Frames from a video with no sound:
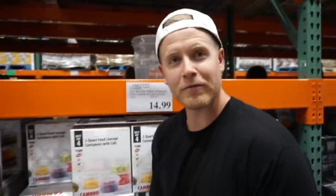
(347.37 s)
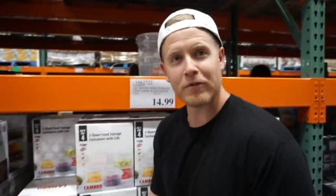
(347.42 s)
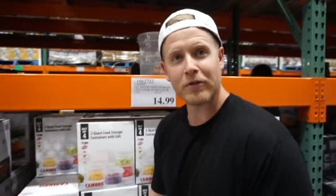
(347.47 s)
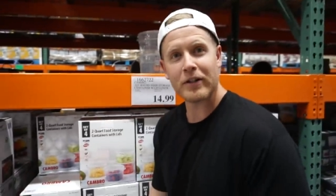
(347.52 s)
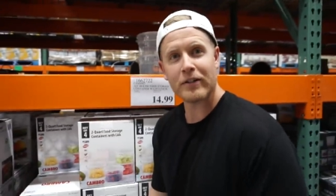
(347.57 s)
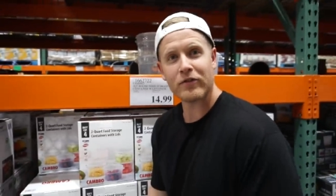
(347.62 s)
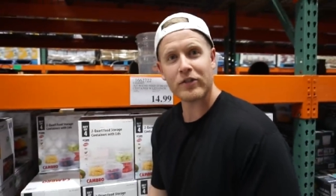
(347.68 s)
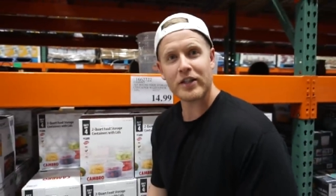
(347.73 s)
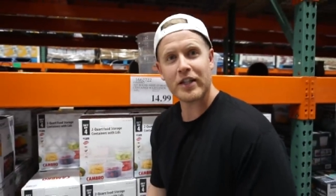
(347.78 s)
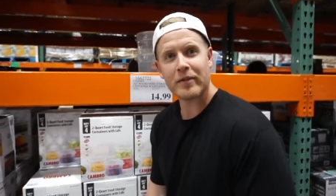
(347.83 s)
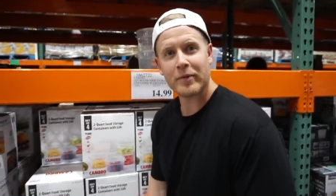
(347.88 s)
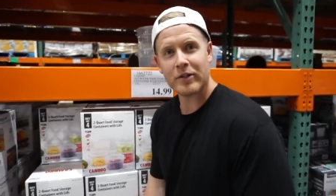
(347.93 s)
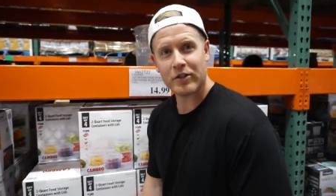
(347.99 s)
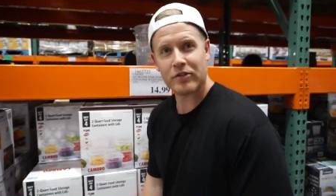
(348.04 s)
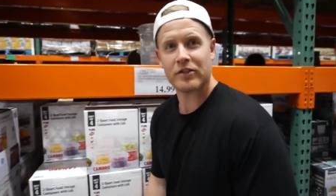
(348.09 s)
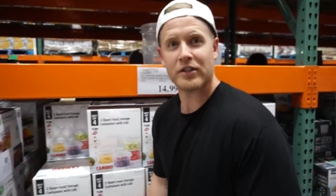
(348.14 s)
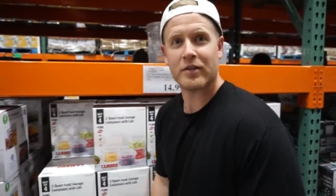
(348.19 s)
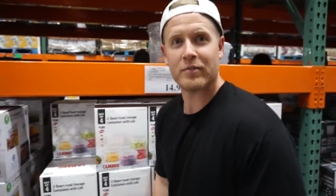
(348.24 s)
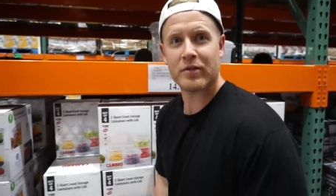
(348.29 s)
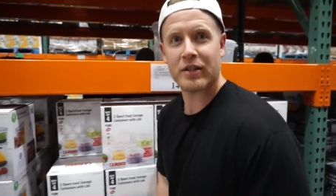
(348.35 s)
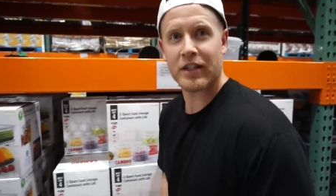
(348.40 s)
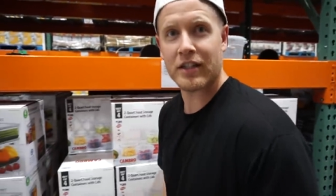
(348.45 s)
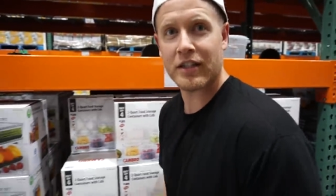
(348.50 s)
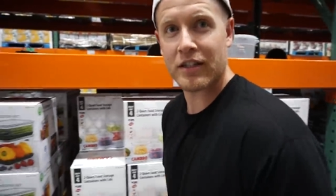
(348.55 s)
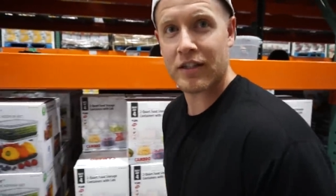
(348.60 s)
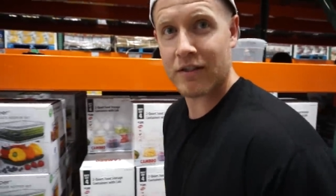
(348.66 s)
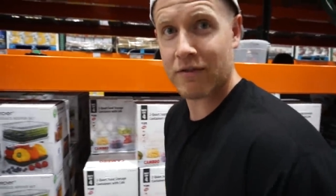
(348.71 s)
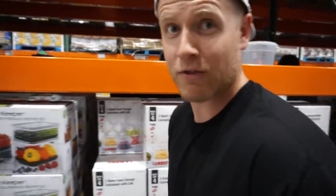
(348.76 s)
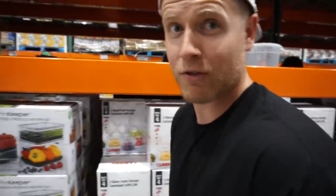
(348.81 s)
for every time I do something
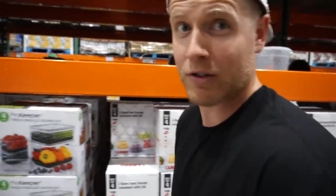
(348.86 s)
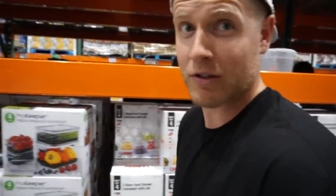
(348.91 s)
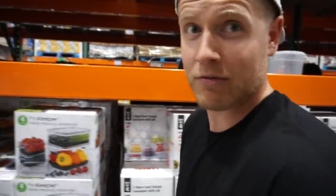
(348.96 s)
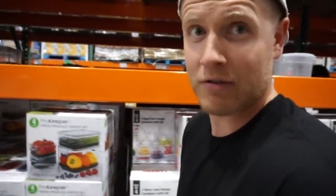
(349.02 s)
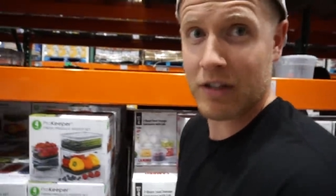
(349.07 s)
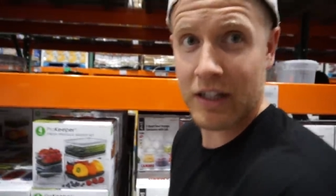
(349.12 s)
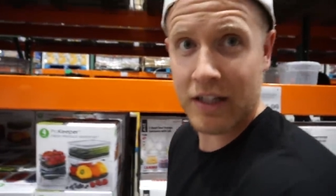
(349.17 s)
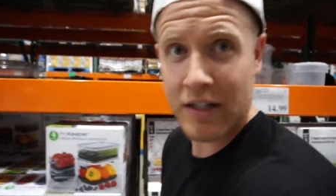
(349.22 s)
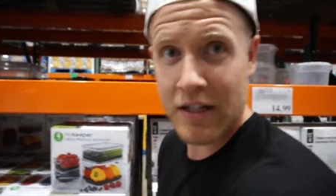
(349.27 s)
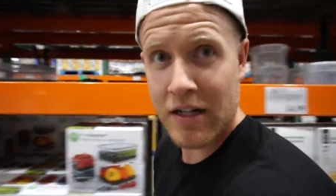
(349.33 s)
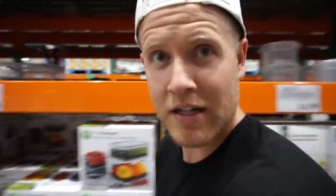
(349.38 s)
is for what?